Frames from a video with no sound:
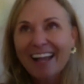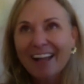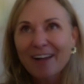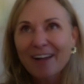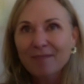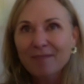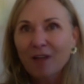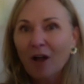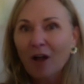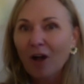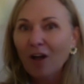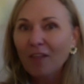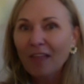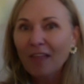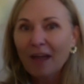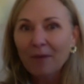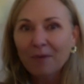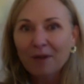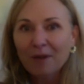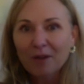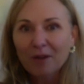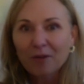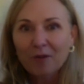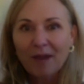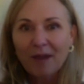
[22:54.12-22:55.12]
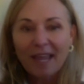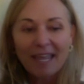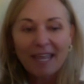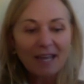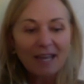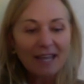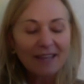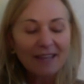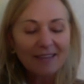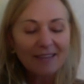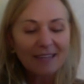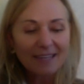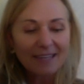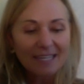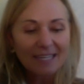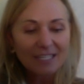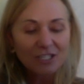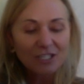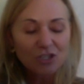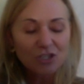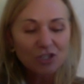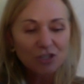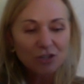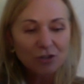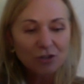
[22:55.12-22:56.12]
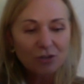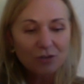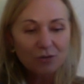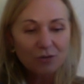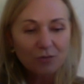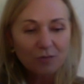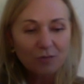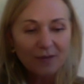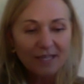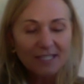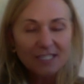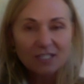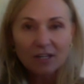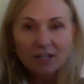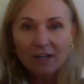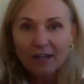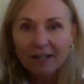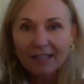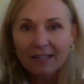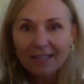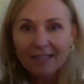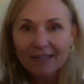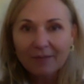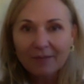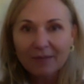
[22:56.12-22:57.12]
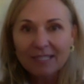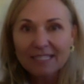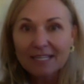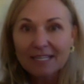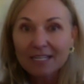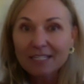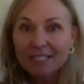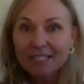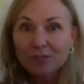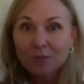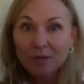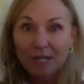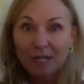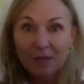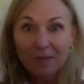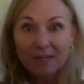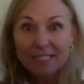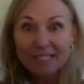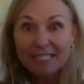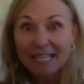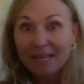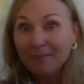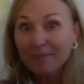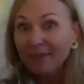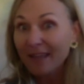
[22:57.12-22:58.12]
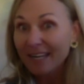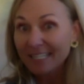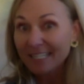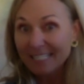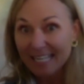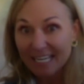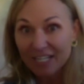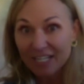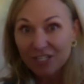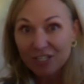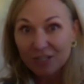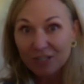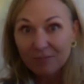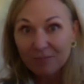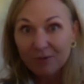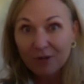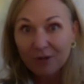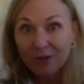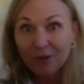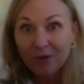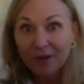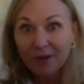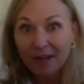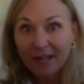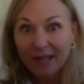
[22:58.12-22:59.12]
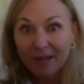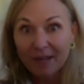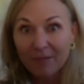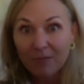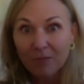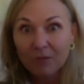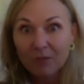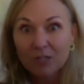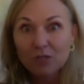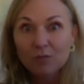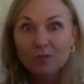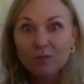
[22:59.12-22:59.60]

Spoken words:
All that went great. And then in June, we did a 21-day meditation program, which was